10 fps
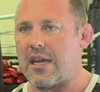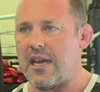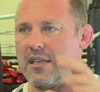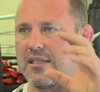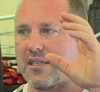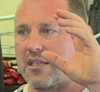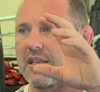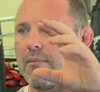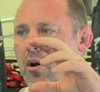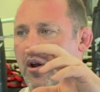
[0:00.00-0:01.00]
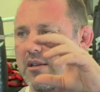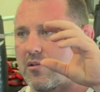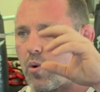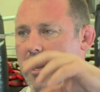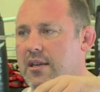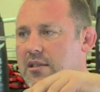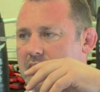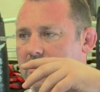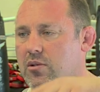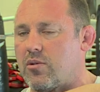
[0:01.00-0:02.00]
he's systemized ways
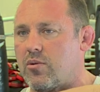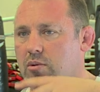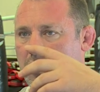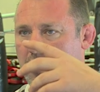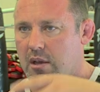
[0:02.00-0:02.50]
to